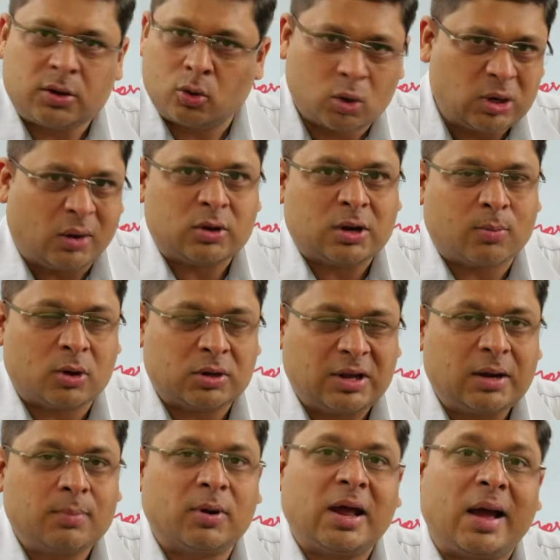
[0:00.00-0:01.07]
No doubt about
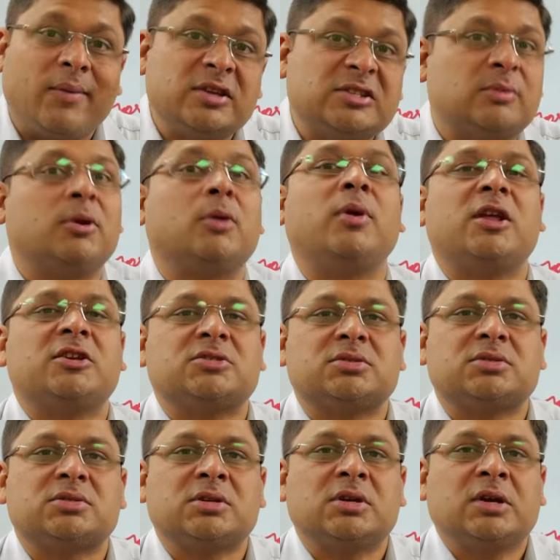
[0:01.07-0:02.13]
that, but having some
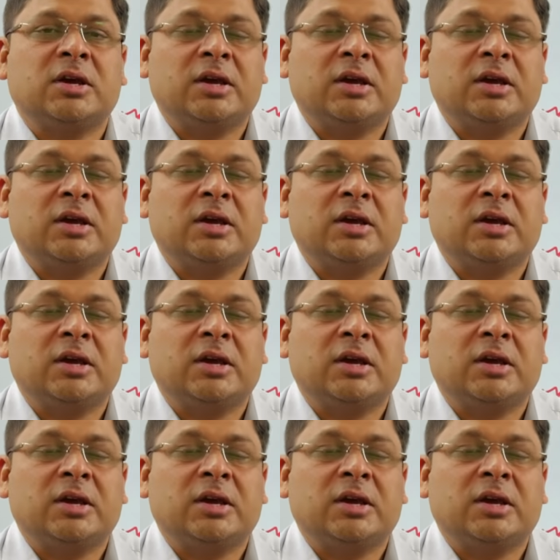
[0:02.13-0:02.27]
limitations.